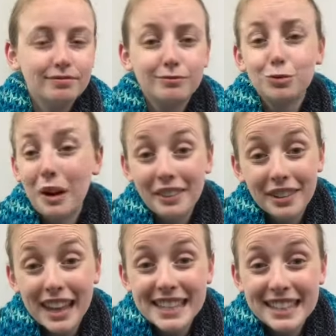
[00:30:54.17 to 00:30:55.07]
Whether
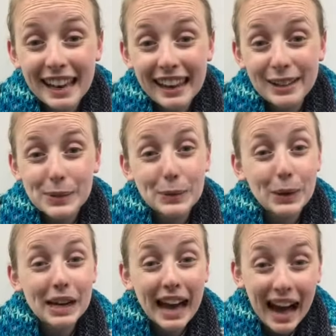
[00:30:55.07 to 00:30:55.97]
that's knitting or
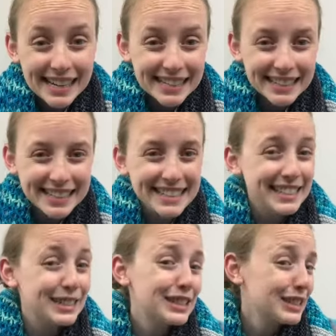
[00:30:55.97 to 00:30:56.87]
not, it
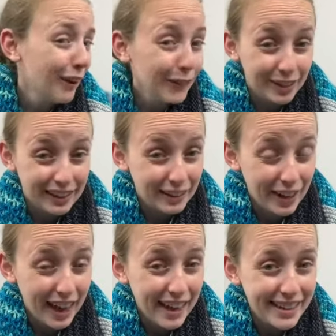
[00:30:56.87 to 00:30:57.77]
is totally
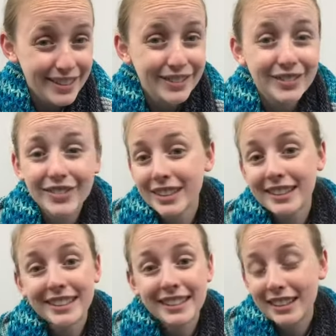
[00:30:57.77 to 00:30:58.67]
okay if
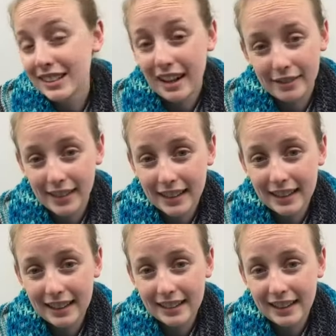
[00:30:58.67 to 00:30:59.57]
you're not feeling
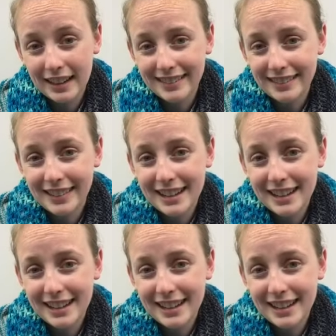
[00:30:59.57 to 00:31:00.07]
like knitting.